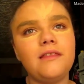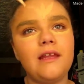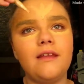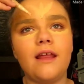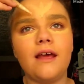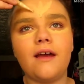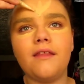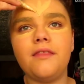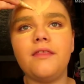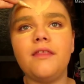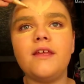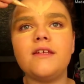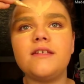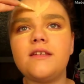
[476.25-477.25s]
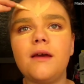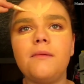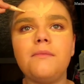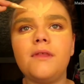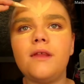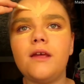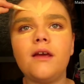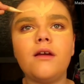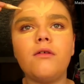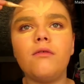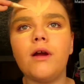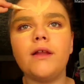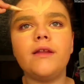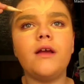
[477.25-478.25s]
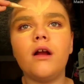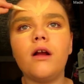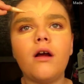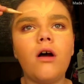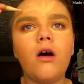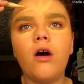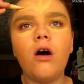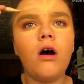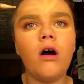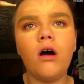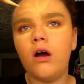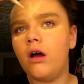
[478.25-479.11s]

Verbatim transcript: Then like this type thing right there. Uh huh.